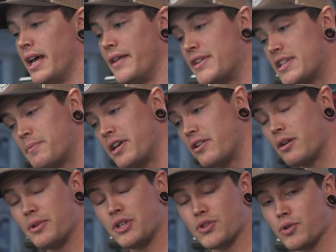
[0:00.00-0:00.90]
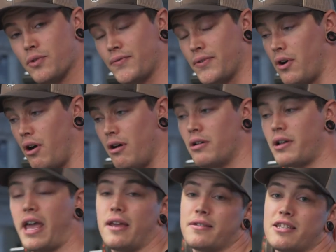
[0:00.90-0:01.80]
and this might not be true for all
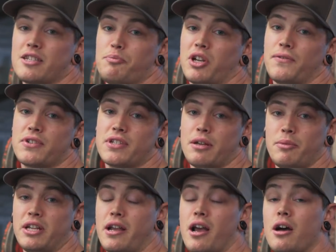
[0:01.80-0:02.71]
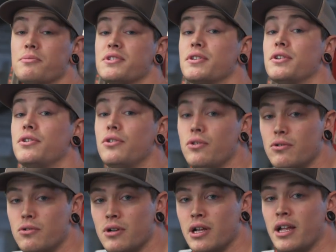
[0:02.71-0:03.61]
cases, but if somebody comes to
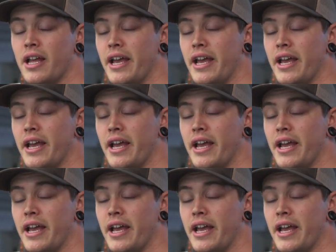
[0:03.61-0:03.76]
you